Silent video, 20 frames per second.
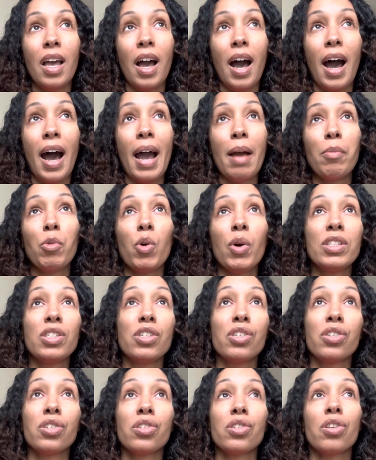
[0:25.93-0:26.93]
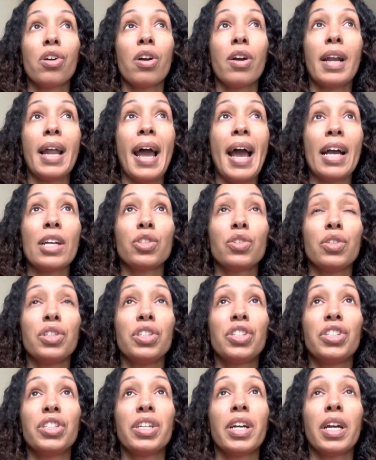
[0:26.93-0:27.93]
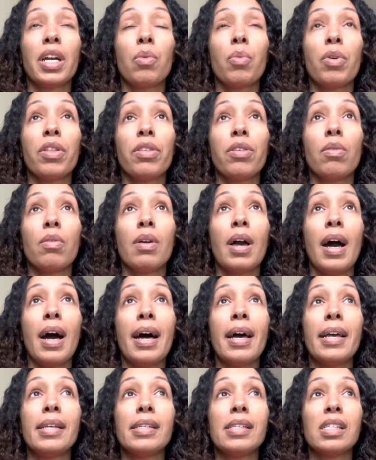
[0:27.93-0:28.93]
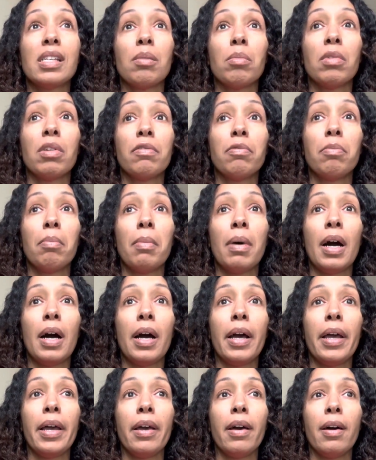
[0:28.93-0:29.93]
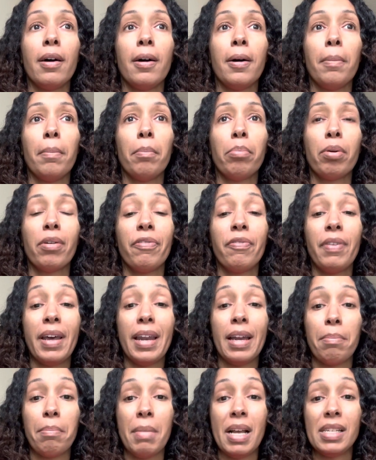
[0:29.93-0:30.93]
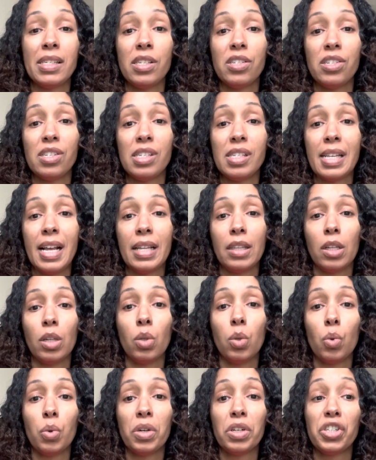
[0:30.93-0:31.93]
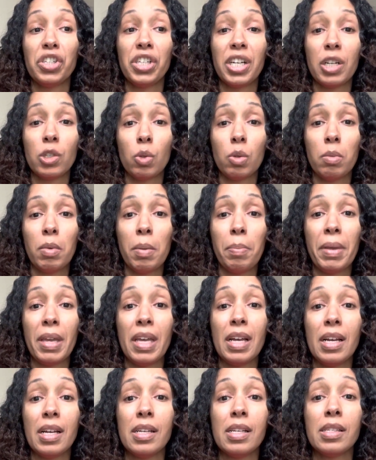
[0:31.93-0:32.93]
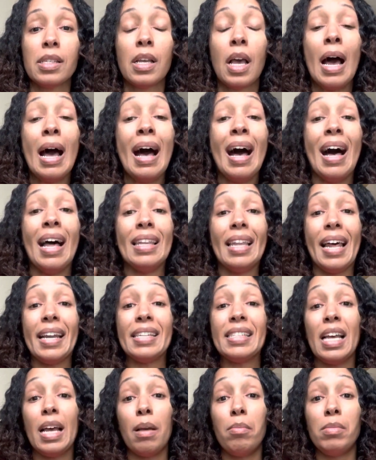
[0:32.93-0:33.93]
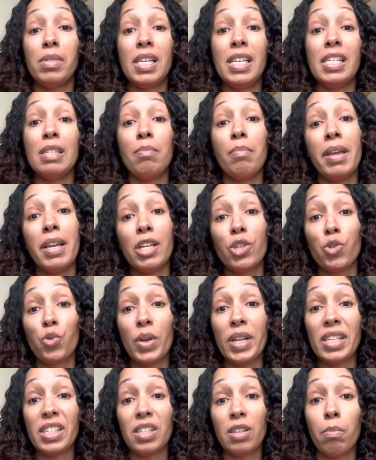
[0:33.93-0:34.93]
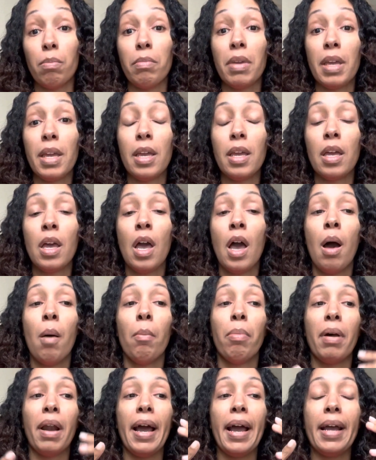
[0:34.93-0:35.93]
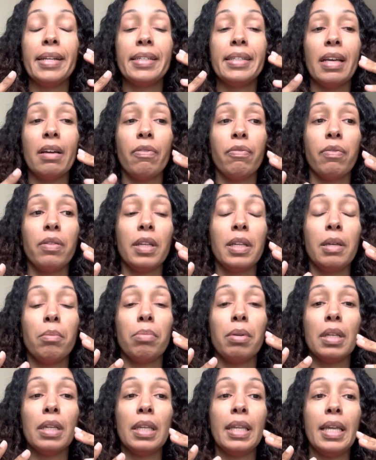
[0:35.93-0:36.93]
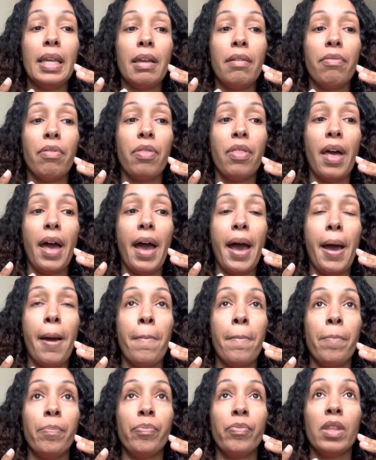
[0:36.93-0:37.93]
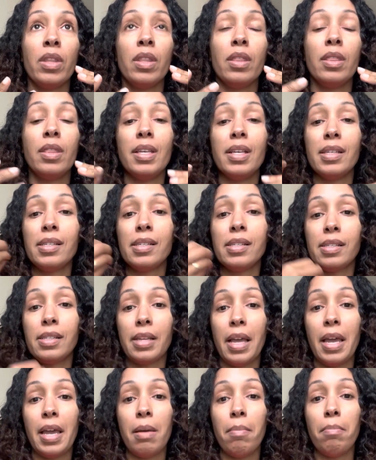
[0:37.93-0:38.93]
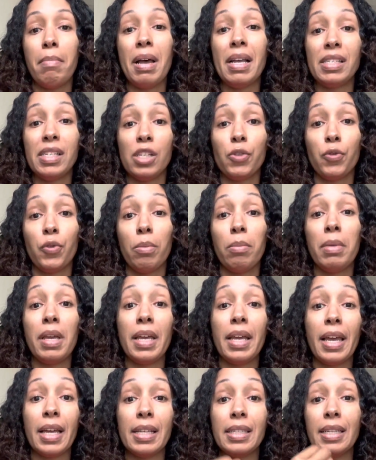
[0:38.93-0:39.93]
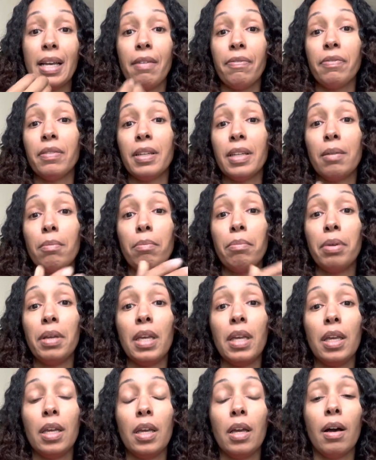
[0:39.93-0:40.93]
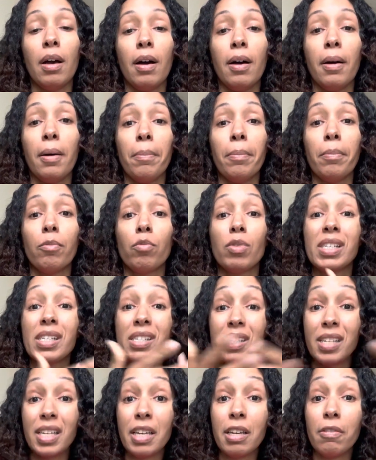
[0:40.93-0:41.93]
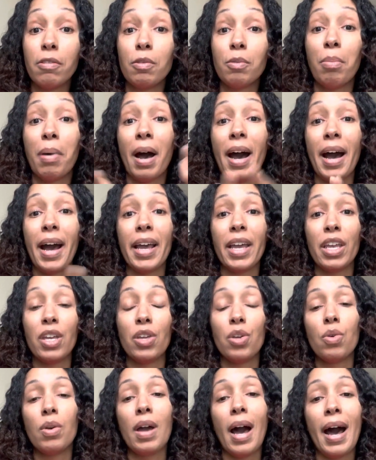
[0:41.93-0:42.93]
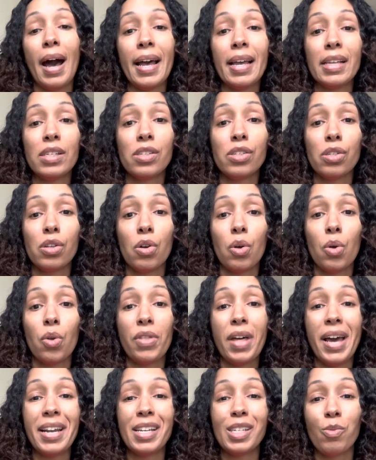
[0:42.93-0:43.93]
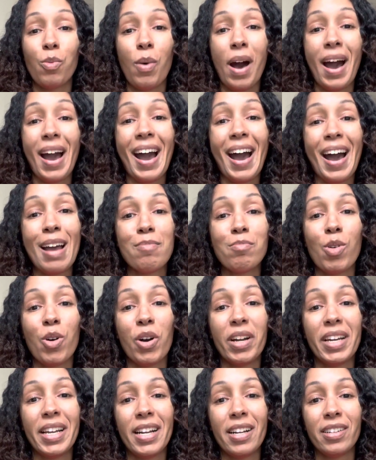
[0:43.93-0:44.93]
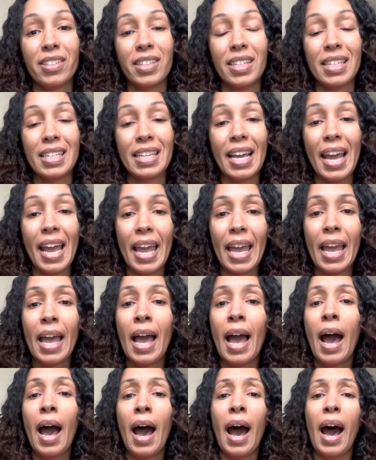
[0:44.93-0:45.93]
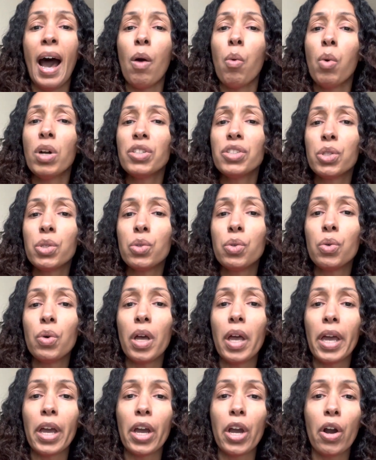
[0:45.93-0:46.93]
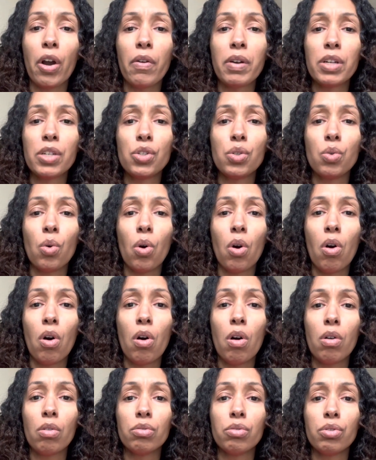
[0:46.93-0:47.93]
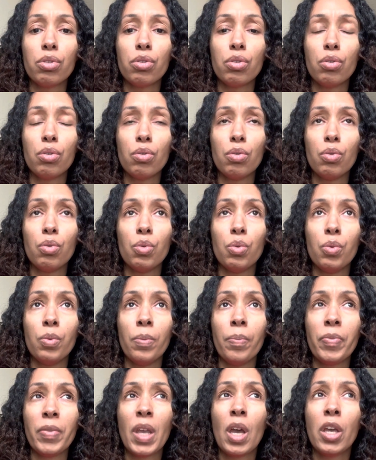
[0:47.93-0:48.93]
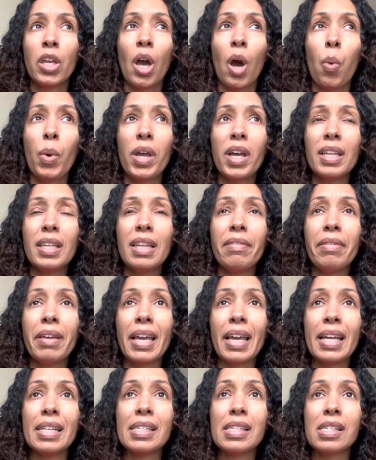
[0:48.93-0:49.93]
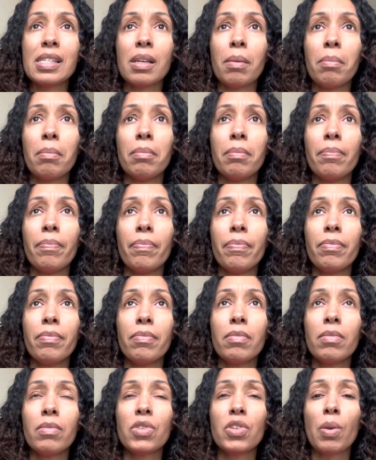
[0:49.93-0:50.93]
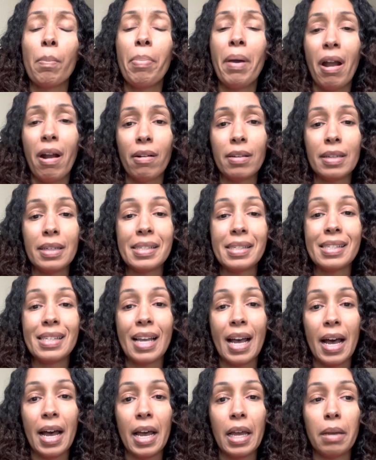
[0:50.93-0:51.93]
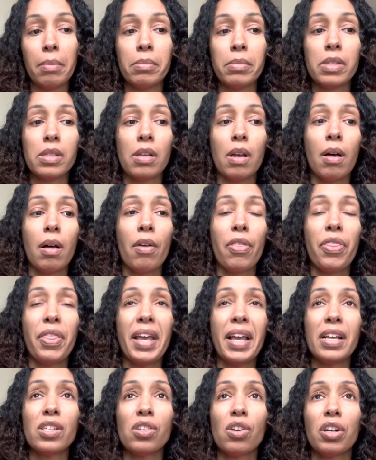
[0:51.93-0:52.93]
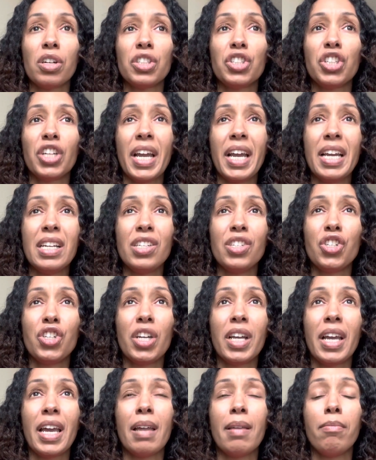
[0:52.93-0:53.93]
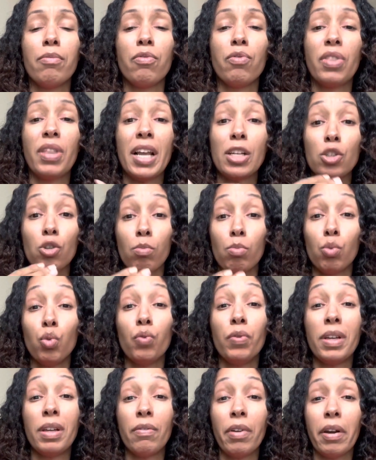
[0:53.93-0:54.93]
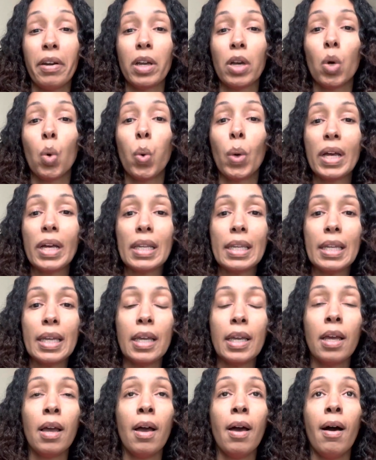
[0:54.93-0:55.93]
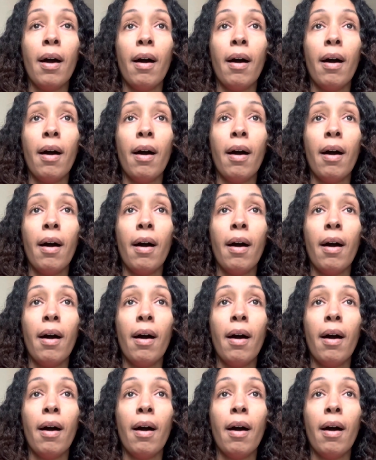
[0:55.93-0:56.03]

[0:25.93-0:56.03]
I'm going to start actually sharing with you guys some of my um, prophetic messages that the Lord shares with me because a lot of times he's ministering to me, but I definitely believe that this same message for me can definitely be um, received by you guys. So that is why I'm on here today. I want to encourage you all to, y'all, we are living in some some perilous times. Uh, things are changing and things are moving very quickly.